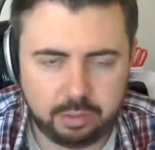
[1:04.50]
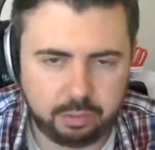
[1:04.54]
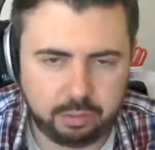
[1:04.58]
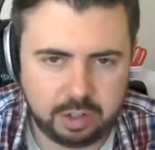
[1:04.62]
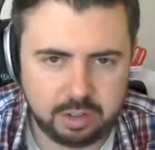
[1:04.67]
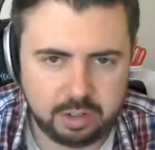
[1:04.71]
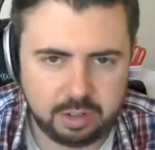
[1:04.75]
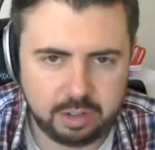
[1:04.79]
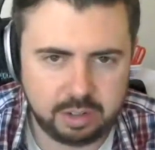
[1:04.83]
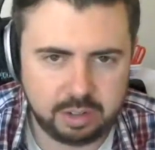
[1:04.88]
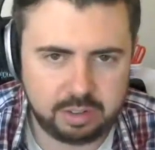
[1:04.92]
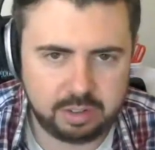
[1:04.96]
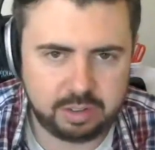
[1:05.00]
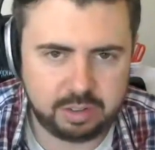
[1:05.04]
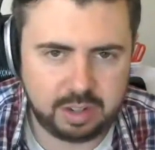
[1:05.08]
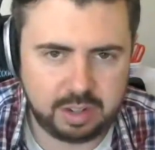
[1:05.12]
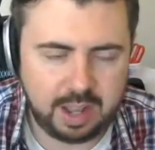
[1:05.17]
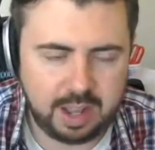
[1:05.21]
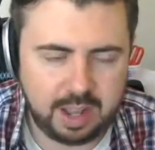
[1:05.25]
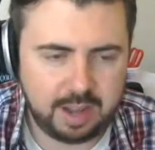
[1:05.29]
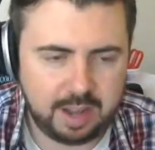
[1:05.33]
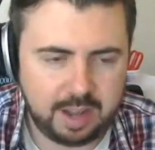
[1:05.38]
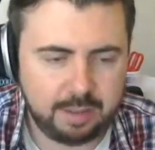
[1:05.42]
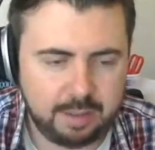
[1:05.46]
of Ridley
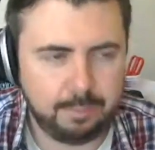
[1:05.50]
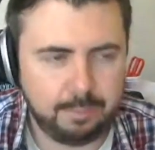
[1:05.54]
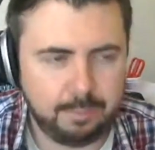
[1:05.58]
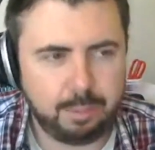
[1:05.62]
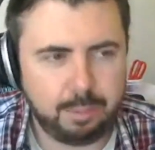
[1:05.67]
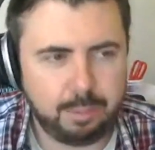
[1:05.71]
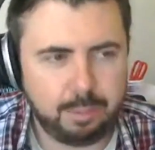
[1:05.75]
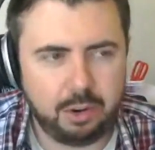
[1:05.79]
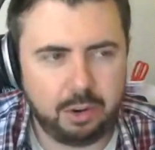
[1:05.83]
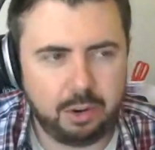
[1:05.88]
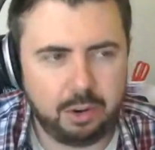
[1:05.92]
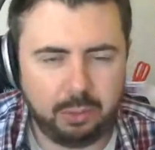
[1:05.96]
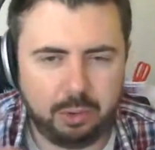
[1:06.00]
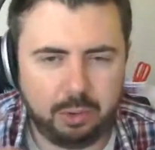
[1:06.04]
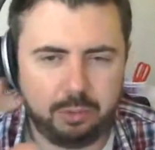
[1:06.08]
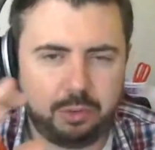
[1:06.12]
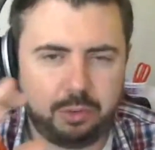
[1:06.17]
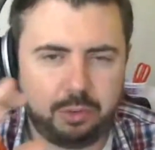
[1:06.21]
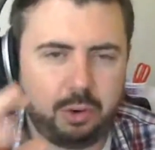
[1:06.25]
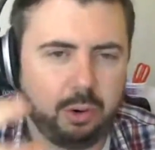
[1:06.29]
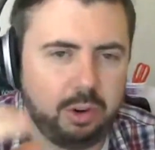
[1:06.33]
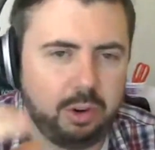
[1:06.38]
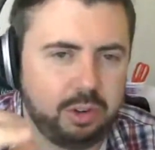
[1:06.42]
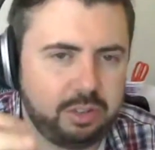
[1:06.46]
Scott. But,
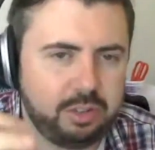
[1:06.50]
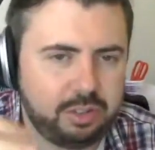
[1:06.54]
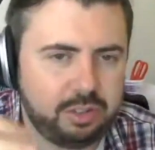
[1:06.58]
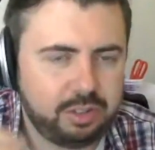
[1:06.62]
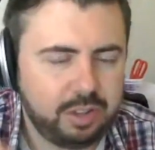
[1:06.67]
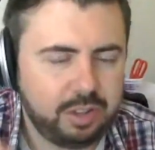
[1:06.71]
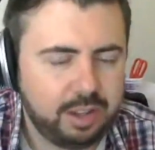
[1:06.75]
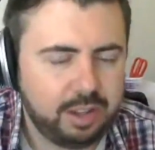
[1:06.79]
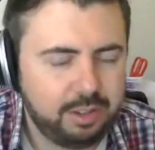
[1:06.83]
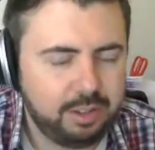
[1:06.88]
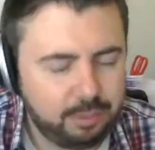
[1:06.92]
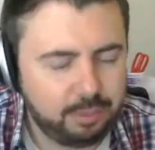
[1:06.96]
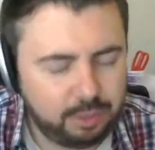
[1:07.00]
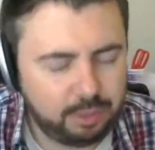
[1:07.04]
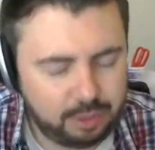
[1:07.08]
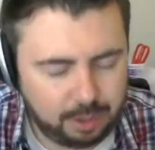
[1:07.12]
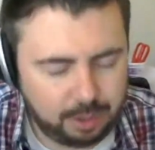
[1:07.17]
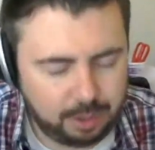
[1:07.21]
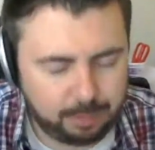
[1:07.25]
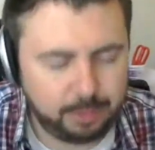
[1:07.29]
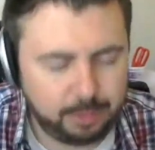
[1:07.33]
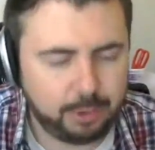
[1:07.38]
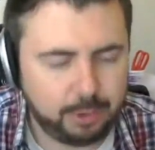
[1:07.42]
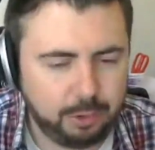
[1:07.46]
of course, in
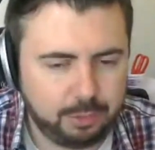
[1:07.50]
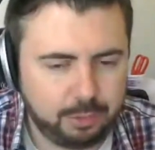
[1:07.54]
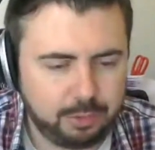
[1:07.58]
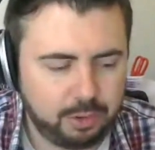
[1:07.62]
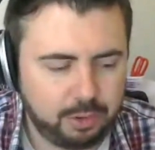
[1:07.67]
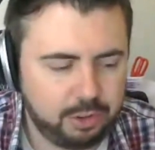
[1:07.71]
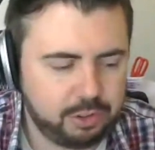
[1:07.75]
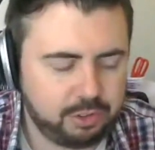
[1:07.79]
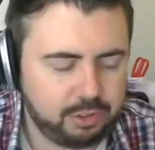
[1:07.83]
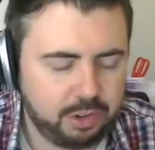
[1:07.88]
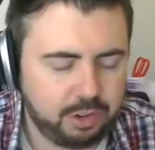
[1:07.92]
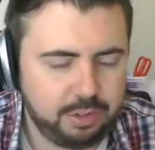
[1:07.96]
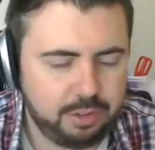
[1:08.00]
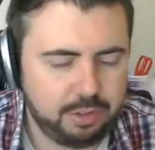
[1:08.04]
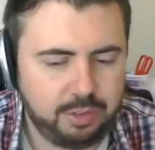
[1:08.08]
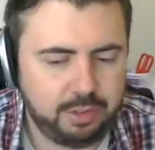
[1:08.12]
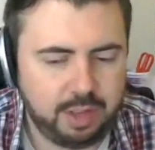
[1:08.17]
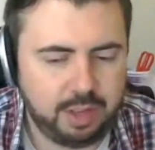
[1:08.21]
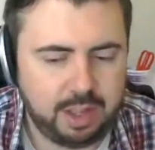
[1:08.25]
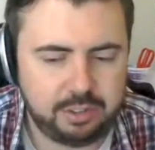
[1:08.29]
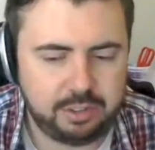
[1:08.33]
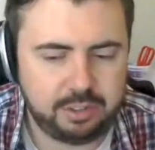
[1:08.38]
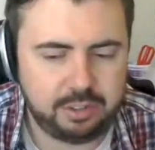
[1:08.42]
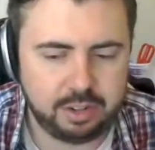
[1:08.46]
typical first-run
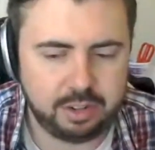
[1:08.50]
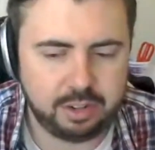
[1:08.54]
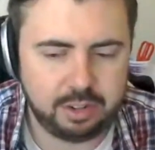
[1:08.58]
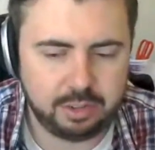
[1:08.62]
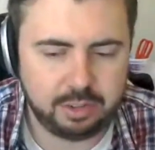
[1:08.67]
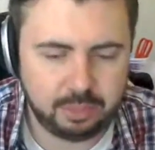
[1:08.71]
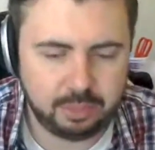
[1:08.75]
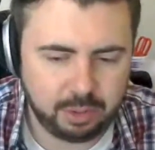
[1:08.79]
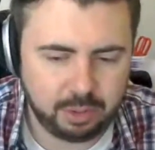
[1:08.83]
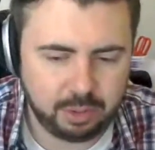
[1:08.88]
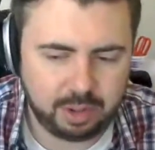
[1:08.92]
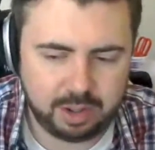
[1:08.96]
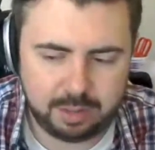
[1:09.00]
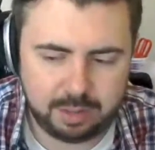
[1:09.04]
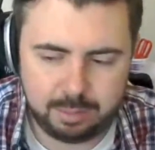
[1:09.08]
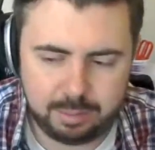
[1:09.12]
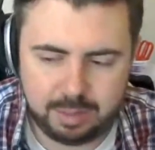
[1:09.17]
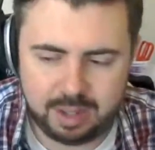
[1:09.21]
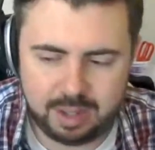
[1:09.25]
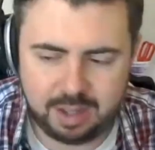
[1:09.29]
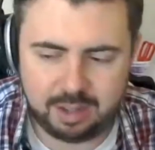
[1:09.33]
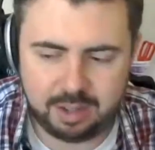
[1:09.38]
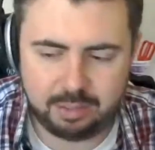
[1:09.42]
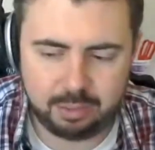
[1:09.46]
fashion, we're going to
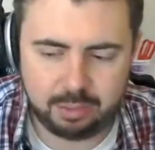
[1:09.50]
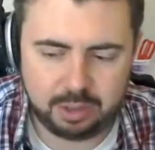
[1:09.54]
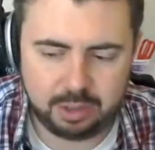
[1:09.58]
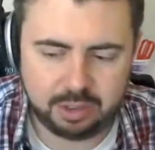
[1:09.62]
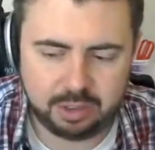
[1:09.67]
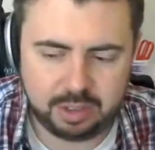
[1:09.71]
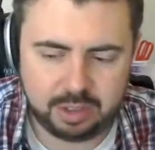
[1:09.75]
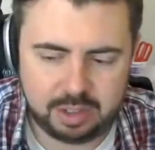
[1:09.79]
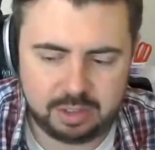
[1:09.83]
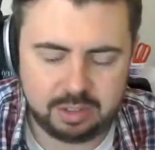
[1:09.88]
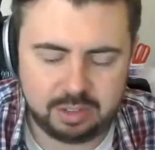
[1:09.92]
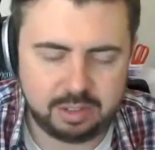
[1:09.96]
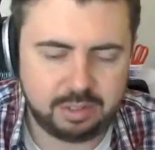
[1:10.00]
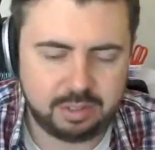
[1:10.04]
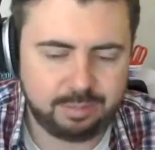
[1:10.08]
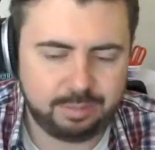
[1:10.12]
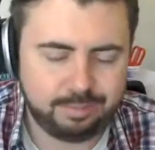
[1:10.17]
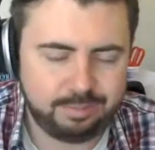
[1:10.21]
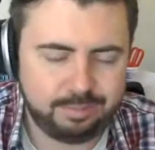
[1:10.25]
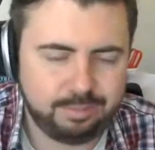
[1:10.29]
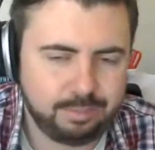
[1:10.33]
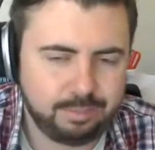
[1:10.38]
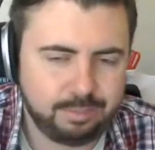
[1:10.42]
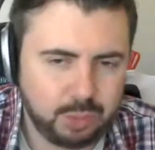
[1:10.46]
make it really just
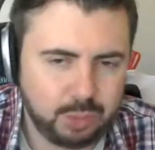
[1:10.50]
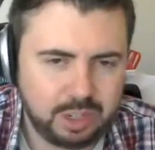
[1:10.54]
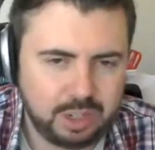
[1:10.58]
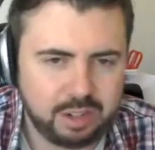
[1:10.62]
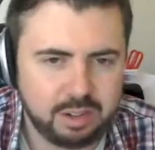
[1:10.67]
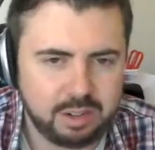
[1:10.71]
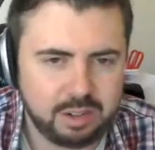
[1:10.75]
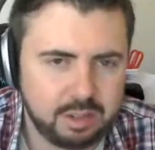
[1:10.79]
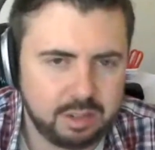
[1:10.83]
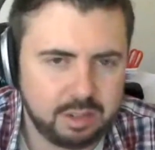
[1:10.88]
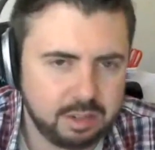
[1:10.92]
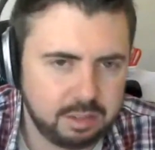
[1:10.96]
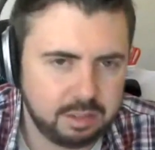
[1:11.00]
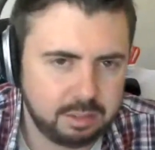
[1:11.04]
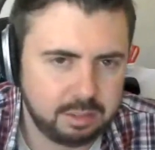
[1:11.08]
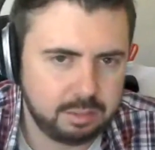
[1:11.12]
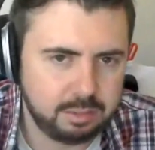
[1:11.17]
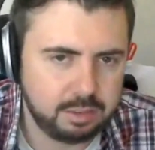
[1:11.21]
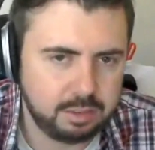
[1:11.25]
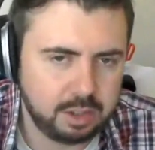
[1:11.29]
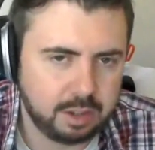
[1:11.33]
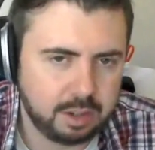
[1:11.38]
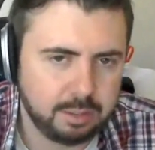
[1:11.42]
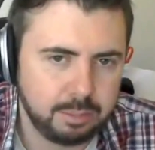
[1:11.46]
weird and
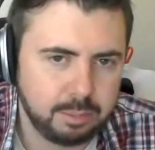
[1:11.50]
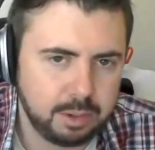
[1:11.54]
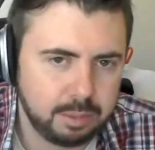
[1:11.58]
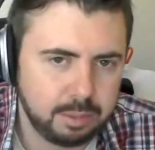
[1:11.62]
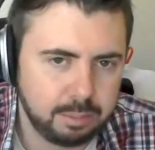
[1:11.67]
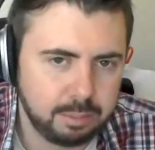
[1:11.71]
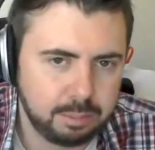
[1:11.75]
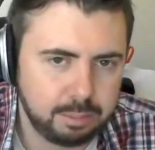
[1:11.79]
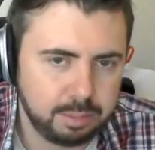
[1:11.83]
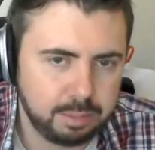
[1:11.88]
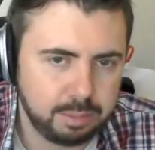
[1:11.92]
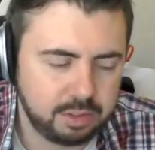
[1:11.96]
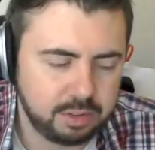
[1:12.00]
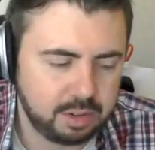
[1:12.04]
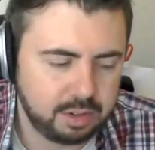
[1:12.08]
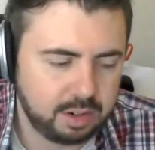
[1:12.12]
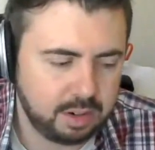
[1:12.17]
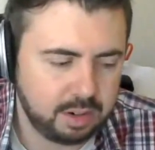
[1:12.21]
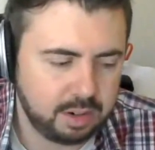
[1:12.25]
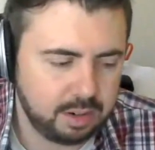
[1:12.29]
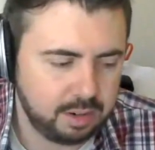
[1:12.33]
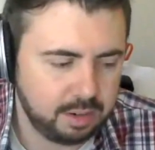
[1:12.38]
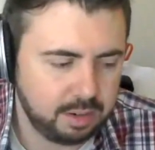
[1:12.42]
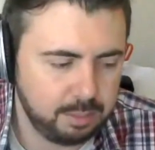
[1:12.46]
dumb and
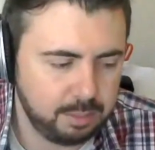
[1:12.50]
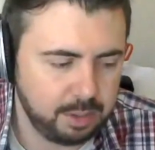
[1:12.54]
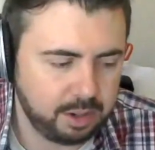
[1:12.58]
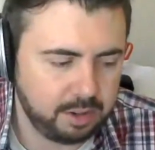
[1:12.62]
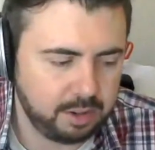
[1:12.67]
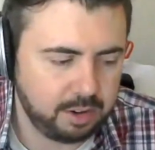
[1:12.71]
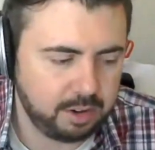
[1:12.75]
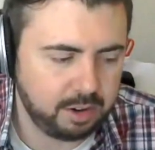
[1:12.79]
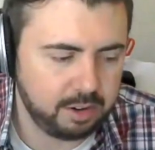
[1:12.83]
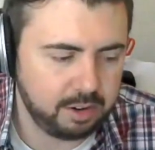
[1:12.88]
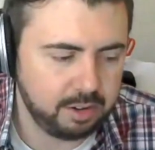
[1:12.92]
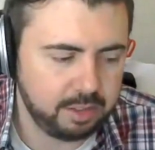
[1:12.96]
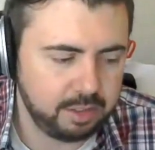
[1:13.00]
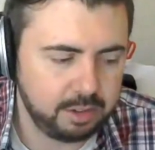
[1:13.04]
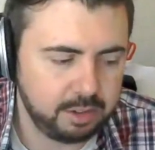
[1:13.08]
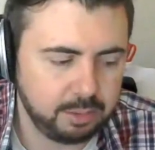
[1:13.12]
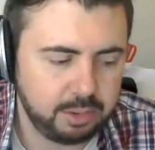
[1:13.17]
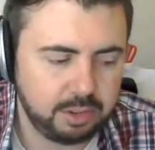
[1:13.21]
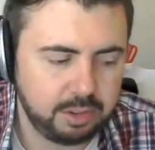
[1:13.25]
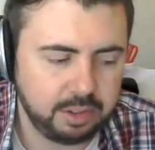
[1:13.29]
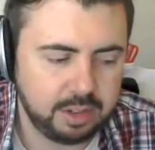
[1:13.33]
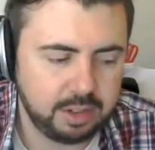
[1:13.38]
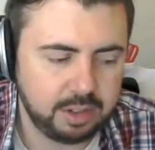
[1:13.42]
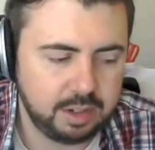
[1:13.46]
bizarre and make it harder than we
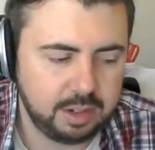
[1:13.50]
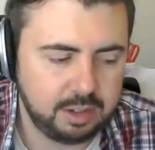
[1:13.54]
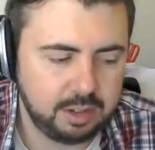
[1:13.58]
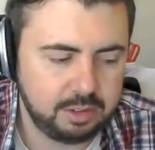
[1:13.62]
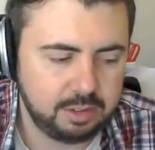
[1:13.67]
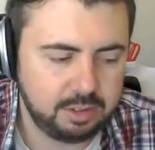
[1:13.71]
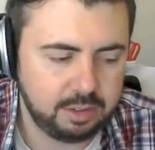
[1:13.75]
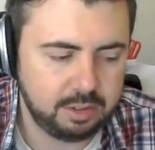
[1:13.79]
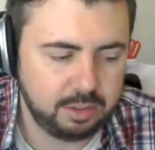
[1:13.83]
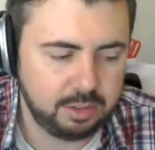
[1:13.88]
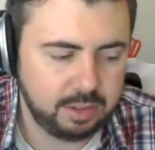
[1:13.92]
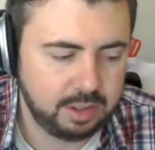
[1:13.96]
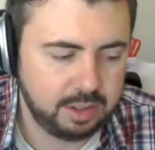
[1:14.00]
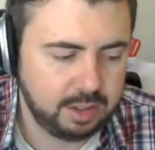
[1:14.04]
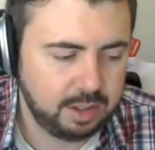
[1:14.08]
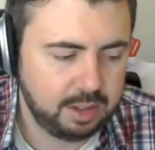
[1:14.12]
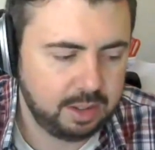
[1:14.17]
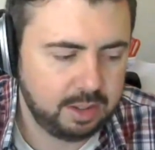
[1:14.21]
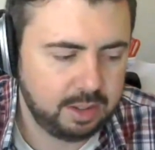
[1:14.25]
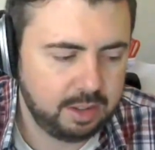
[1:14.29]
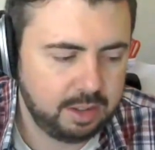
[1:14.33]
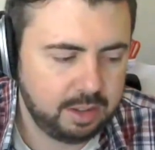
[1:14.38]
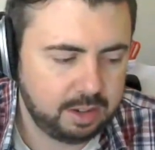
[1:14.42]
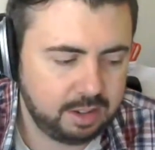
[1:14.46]
really need to.
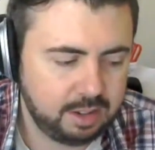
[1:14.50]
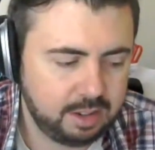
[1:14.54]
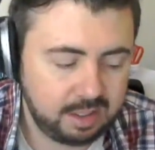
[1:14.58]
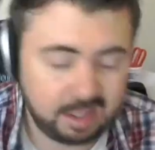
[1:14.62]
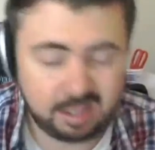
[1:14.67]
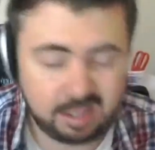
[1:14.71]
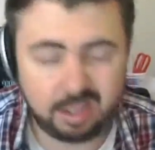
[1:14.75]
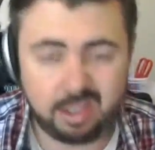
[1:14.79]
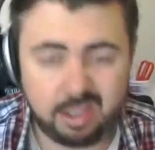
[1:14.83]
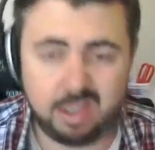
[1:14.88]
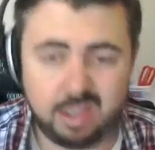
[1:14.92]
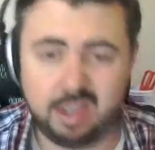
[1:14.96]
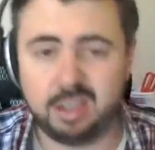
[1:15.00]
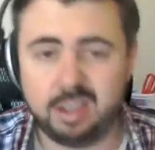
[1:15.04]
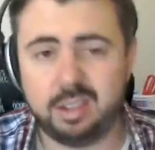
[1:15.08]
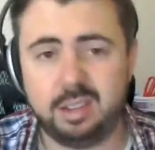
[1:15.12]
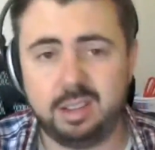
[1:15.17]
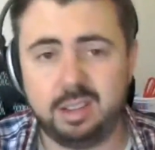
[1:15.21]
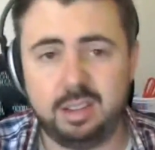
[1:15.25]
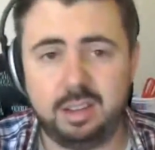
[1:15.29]
Because that's our thing.